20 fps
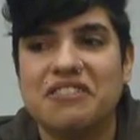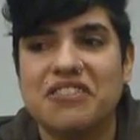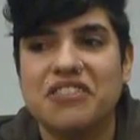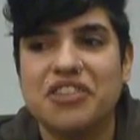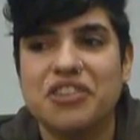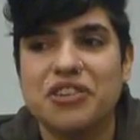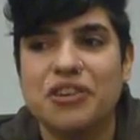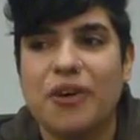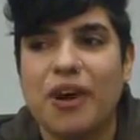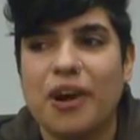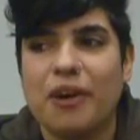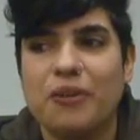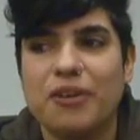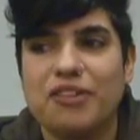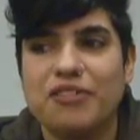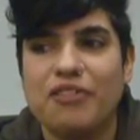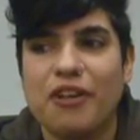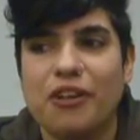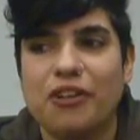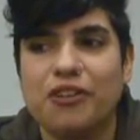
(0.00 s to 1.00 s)
I
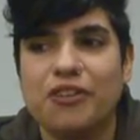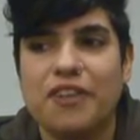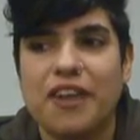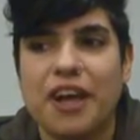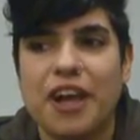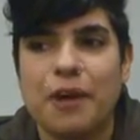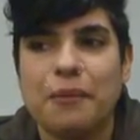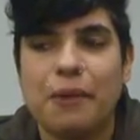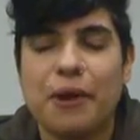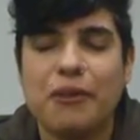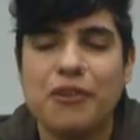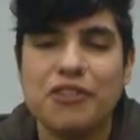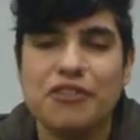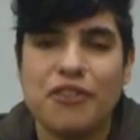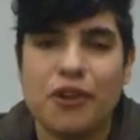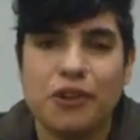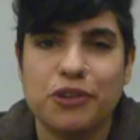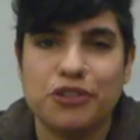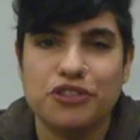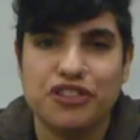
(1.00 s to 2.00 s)
always followed them. I always
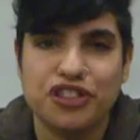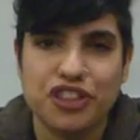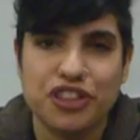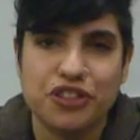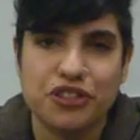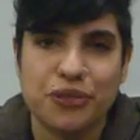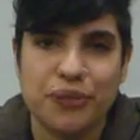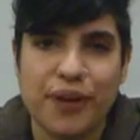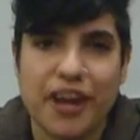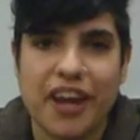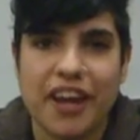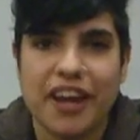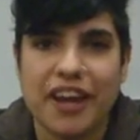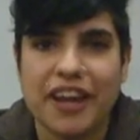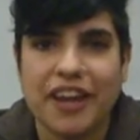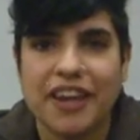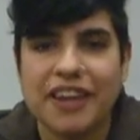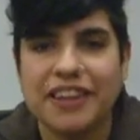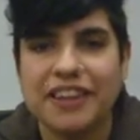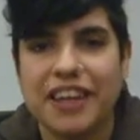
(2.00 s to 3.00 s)
followed Jean
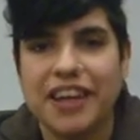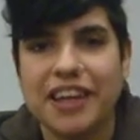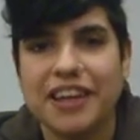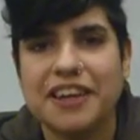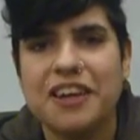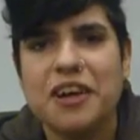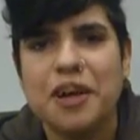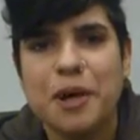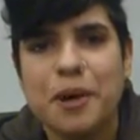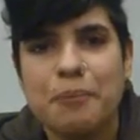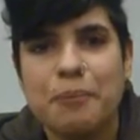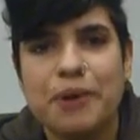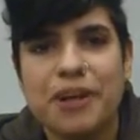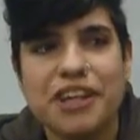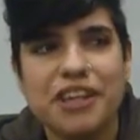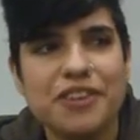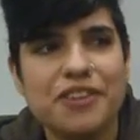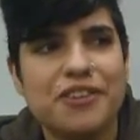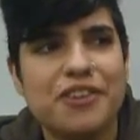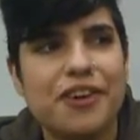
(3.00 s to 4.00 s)
Grey and but
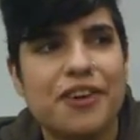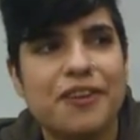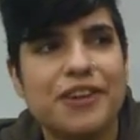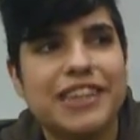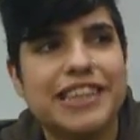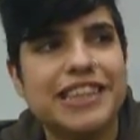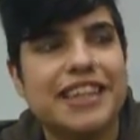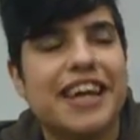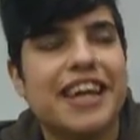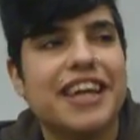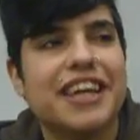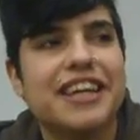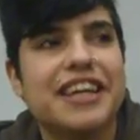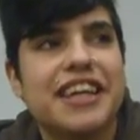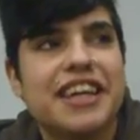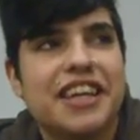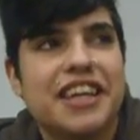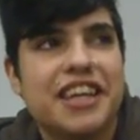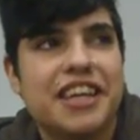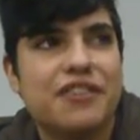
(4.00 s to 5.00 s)
it's like
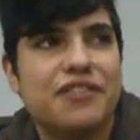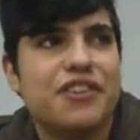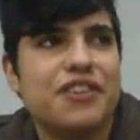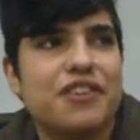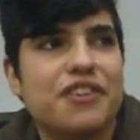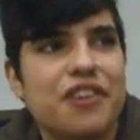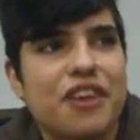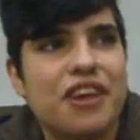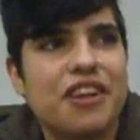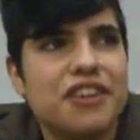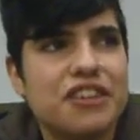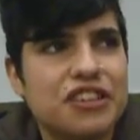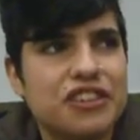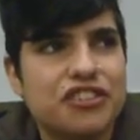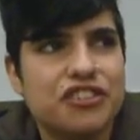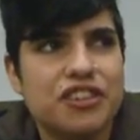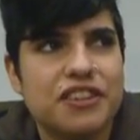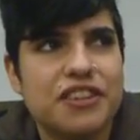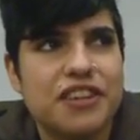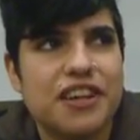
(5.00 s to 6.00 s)
even a lot of the
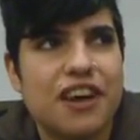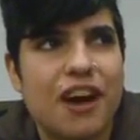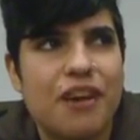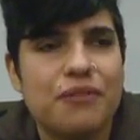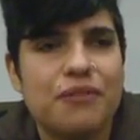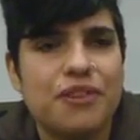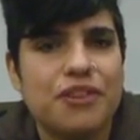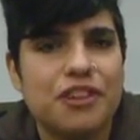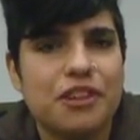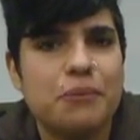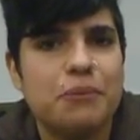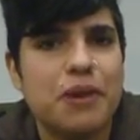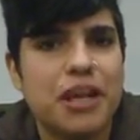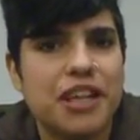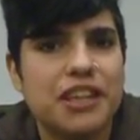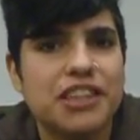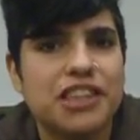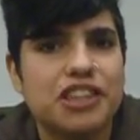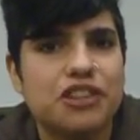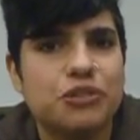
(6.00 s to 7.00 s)
shit that got really
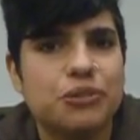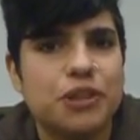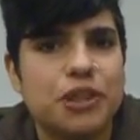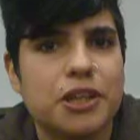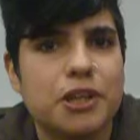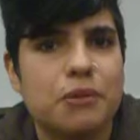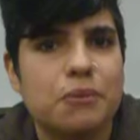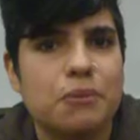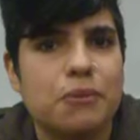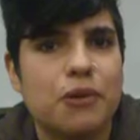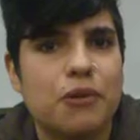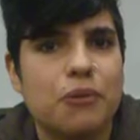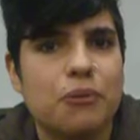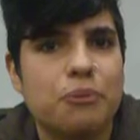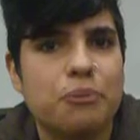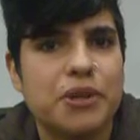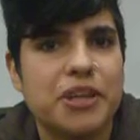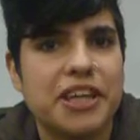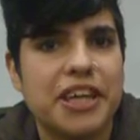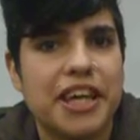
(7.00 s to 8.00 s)
mainstream
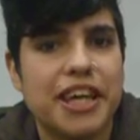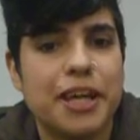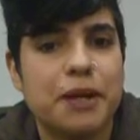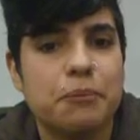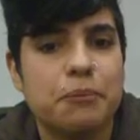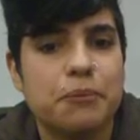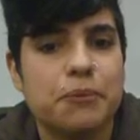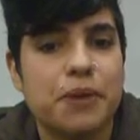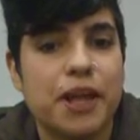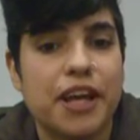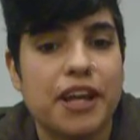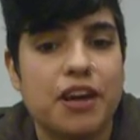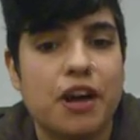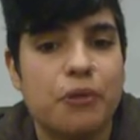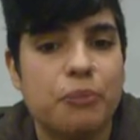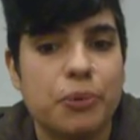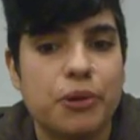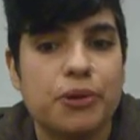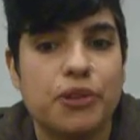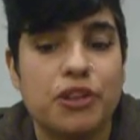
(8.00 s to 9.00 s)
became like
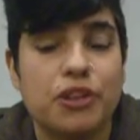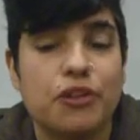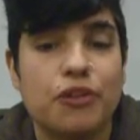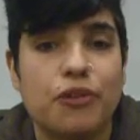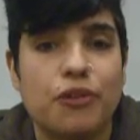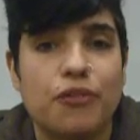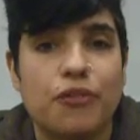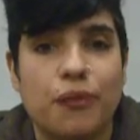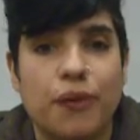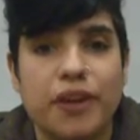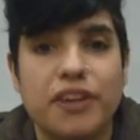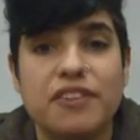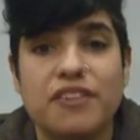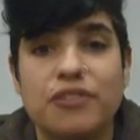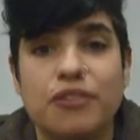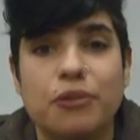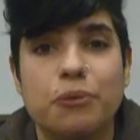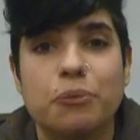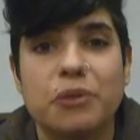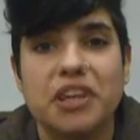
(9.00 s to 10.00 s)
a political voice
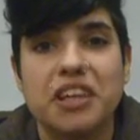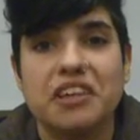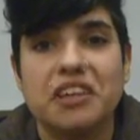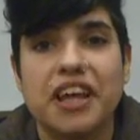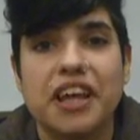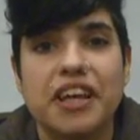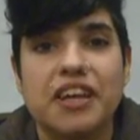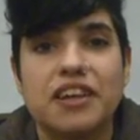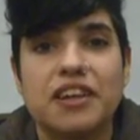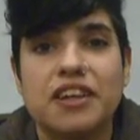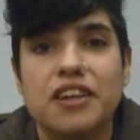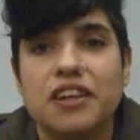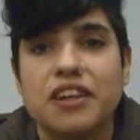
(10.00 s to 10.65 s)
for me, like